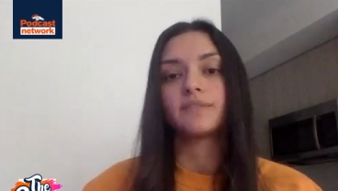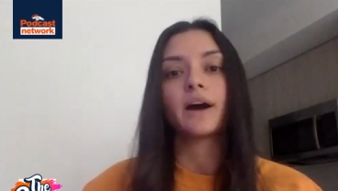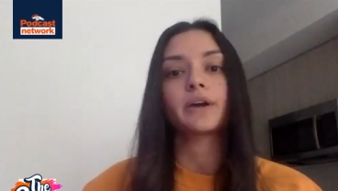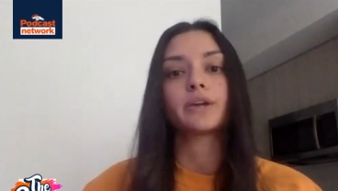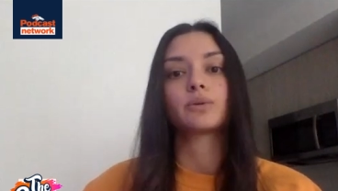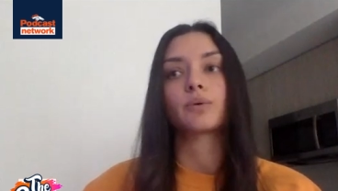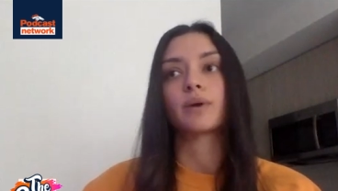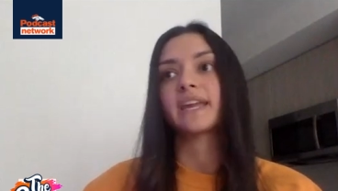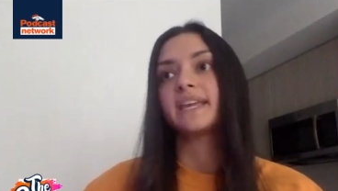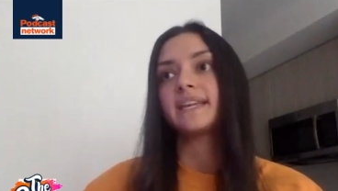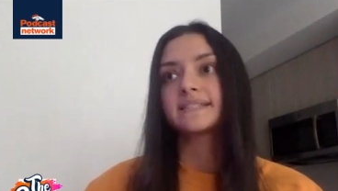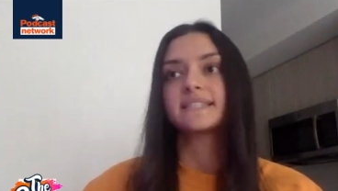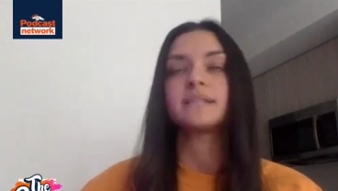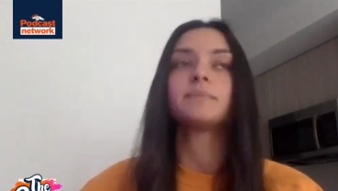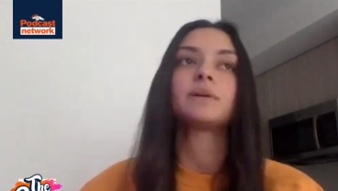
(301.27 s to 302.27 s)
how you work. He
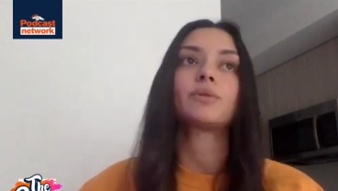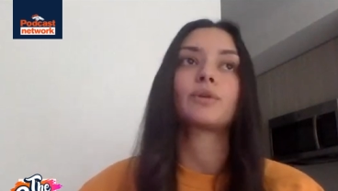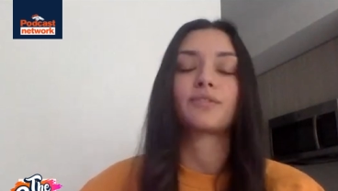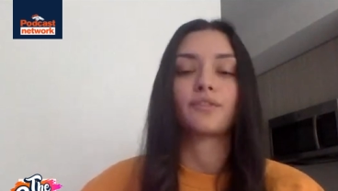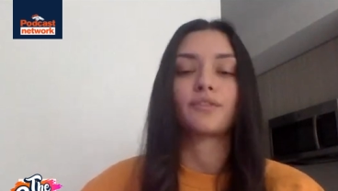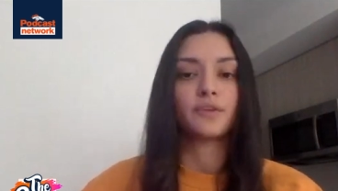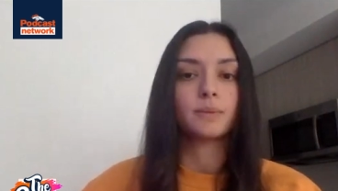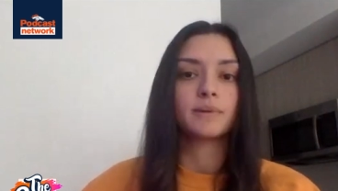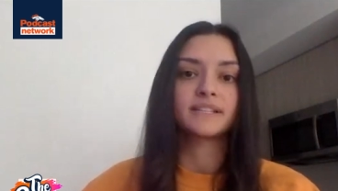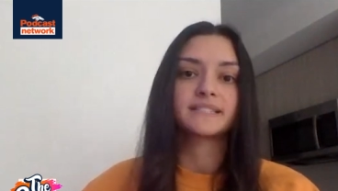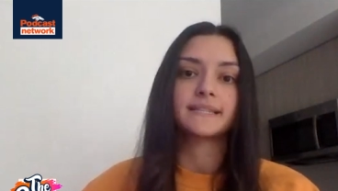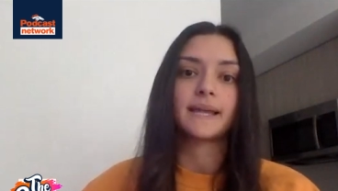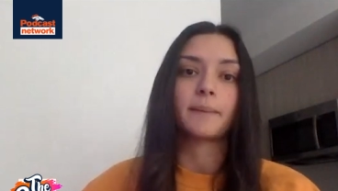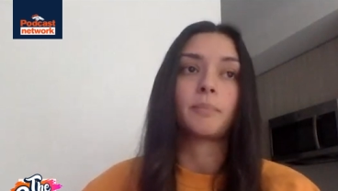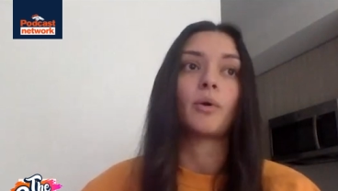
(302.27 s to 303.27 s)
had seen me work for a few months
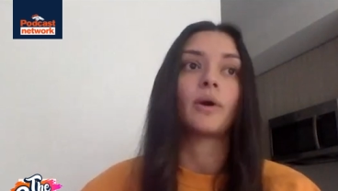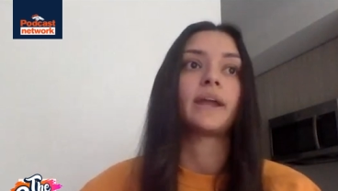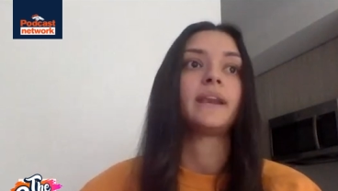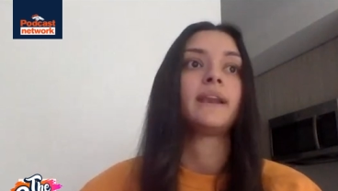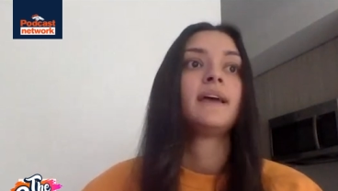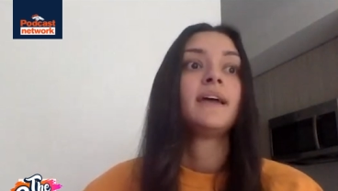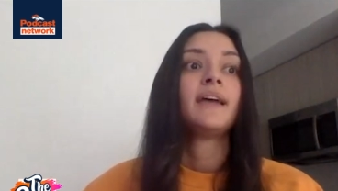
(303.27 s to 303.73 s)
at that point.